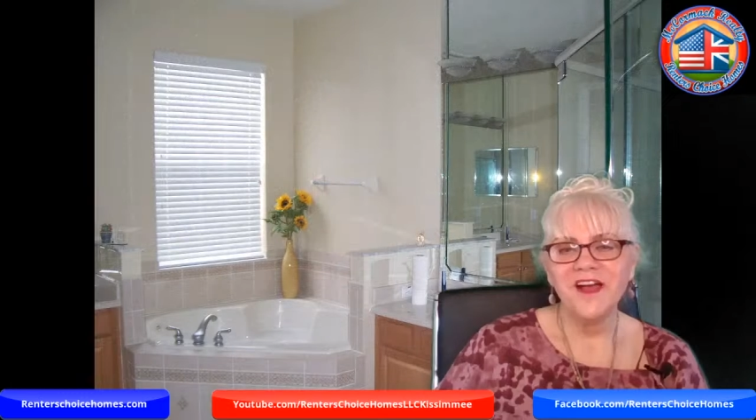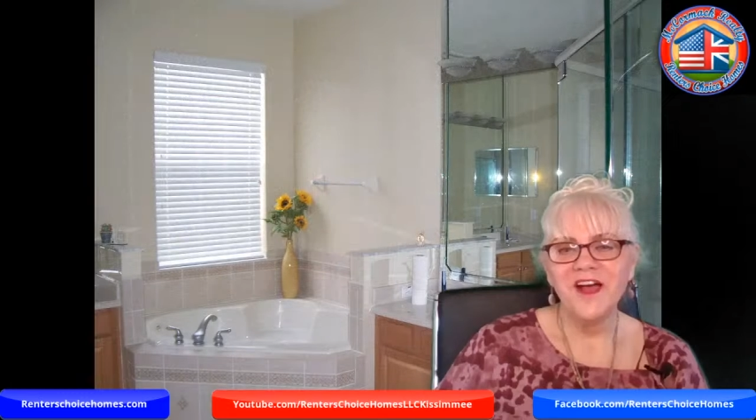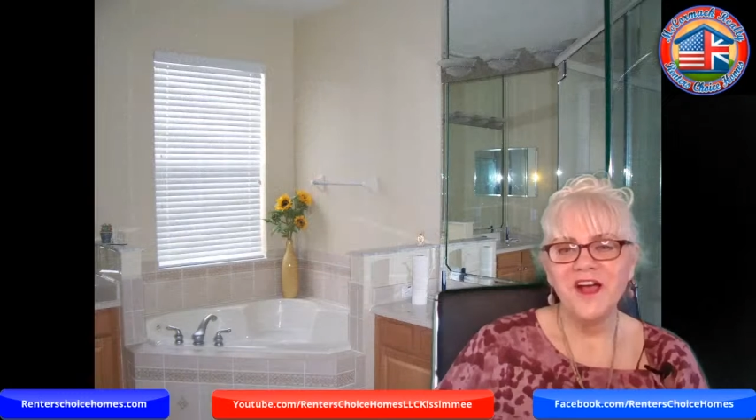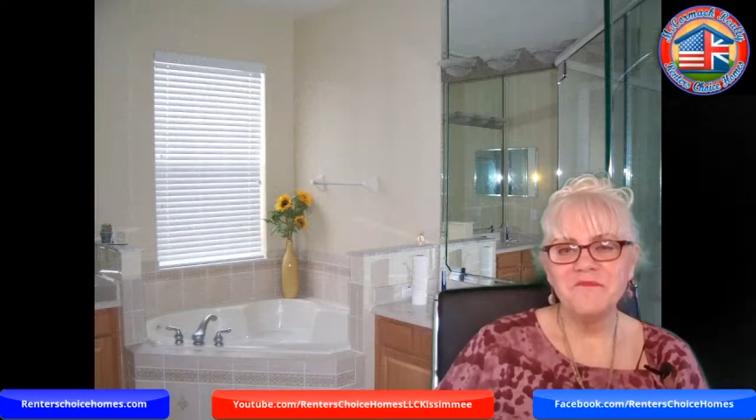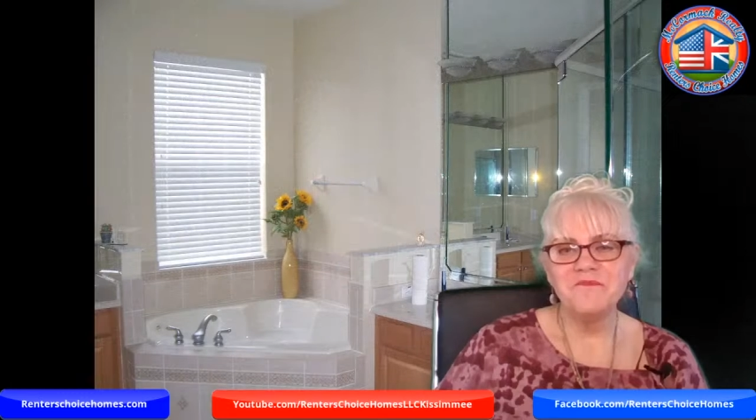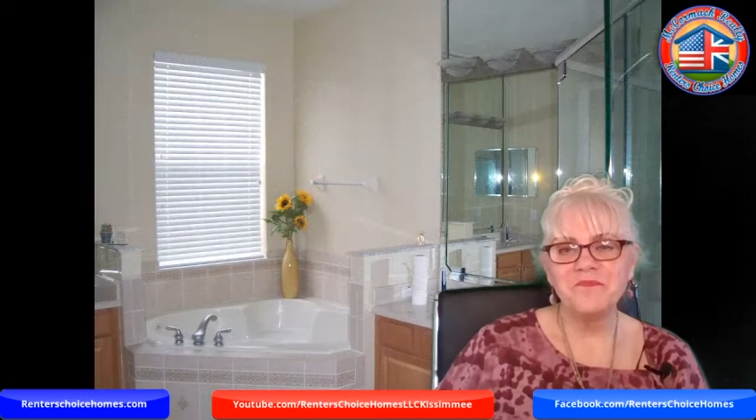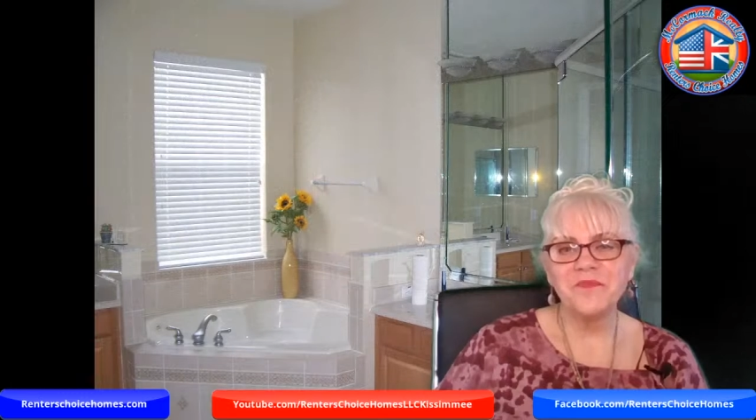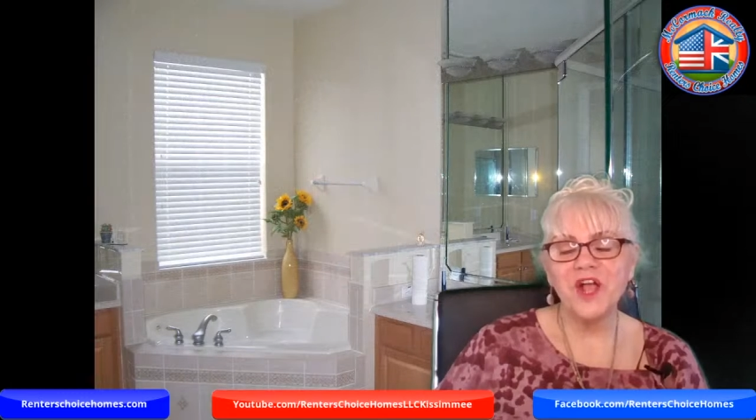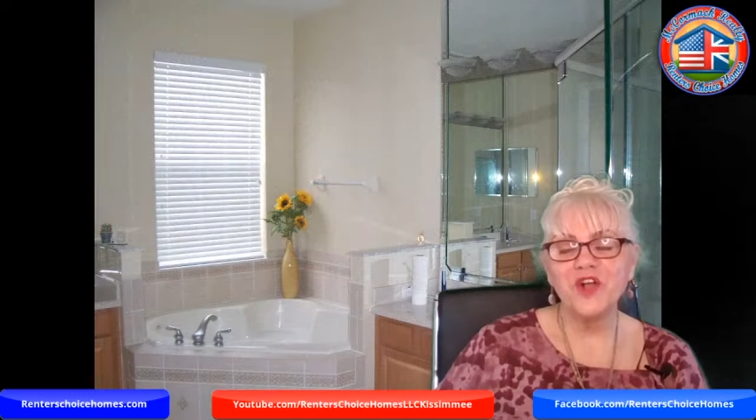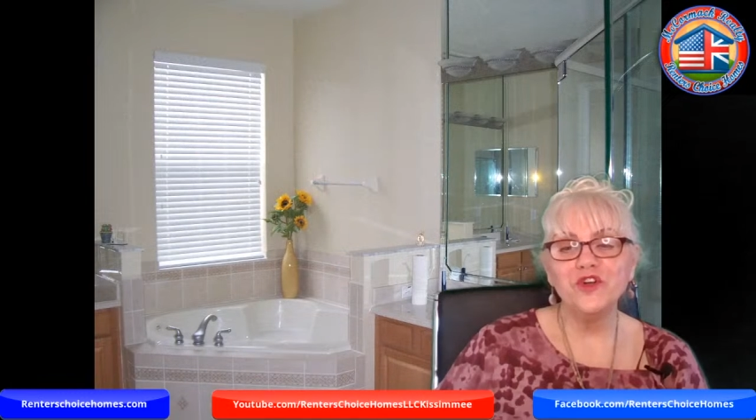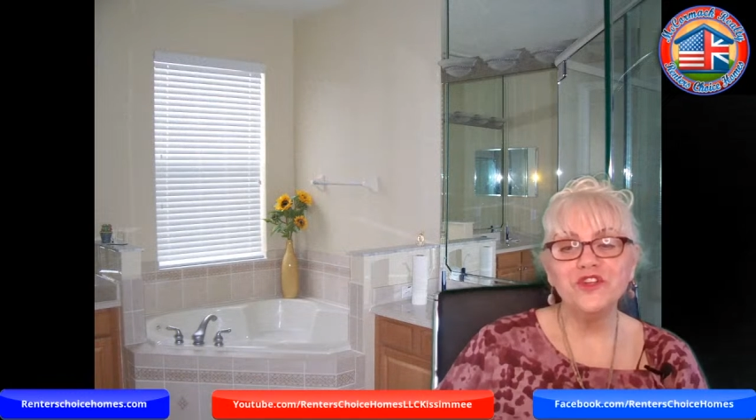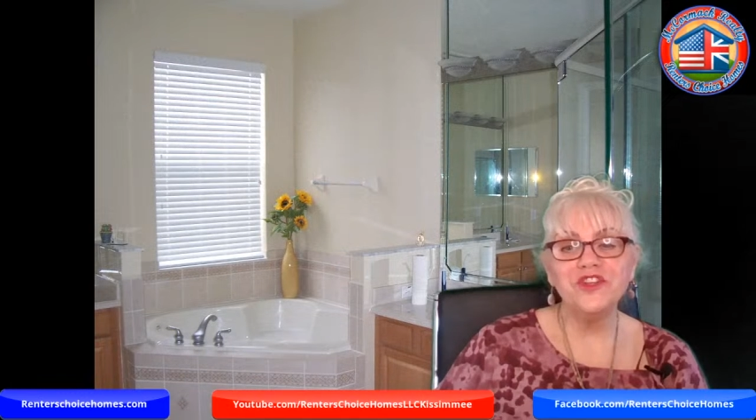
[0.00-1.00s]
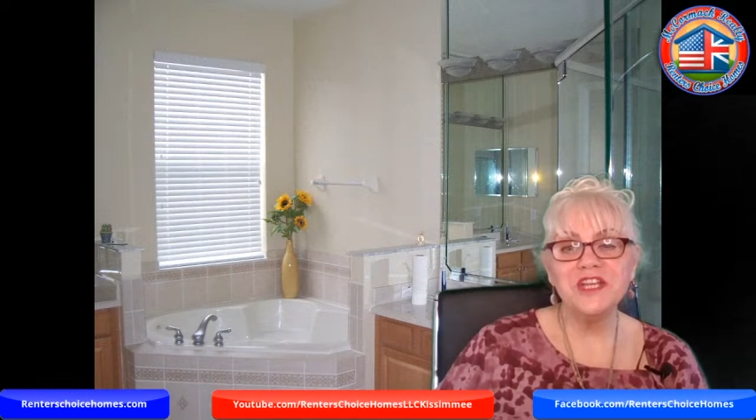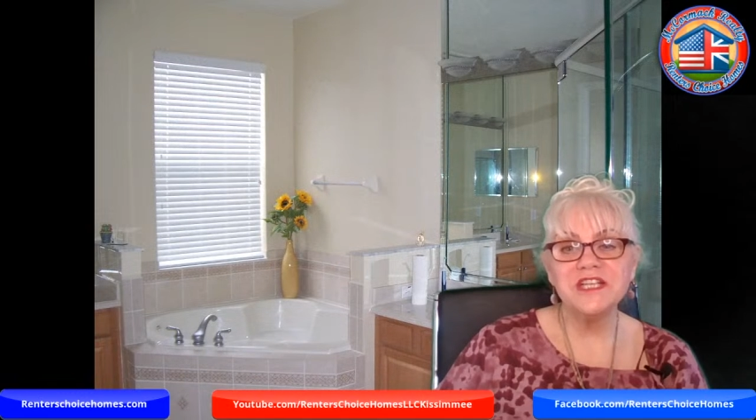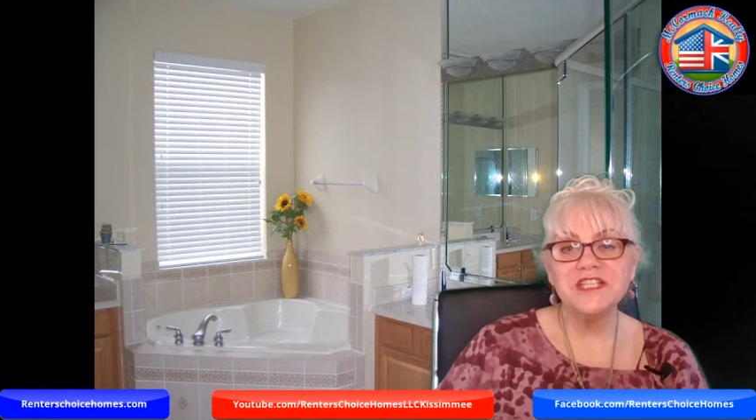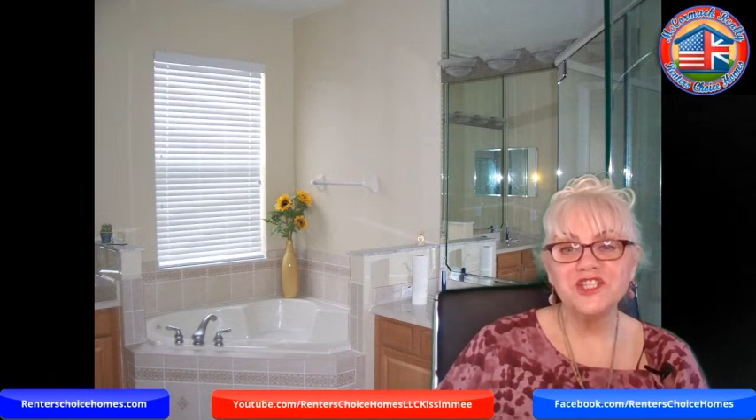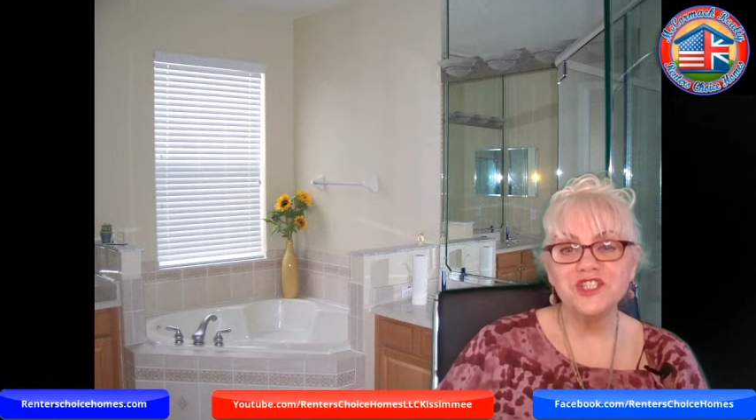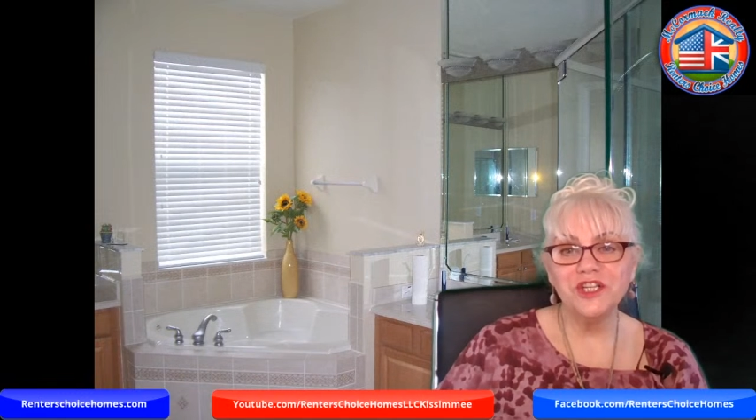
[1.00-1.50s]
A good
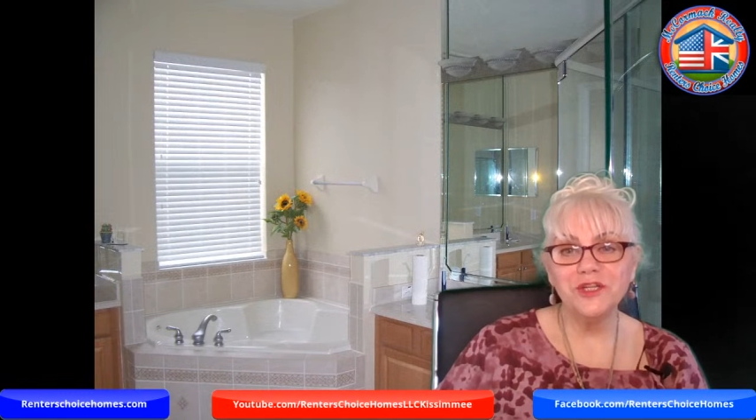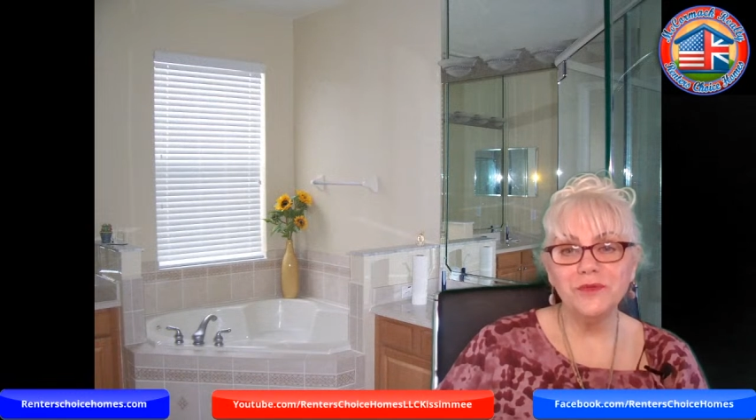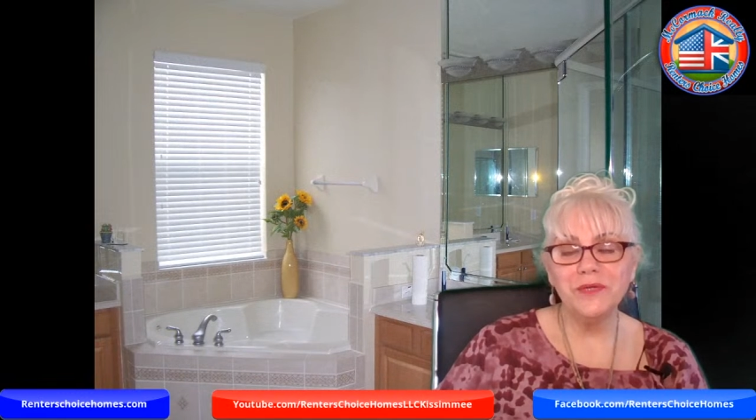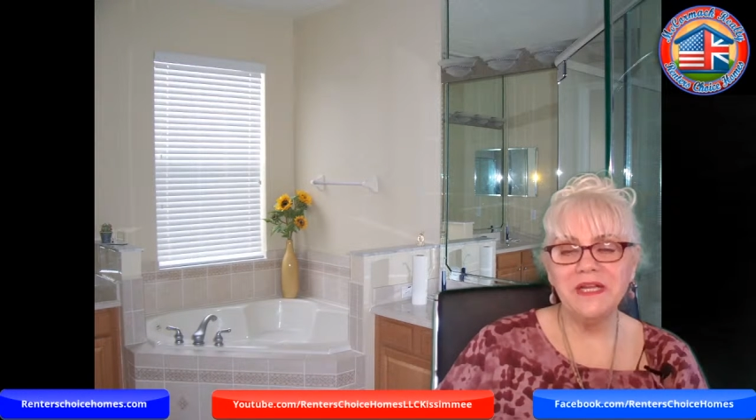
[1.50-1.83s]
thing to do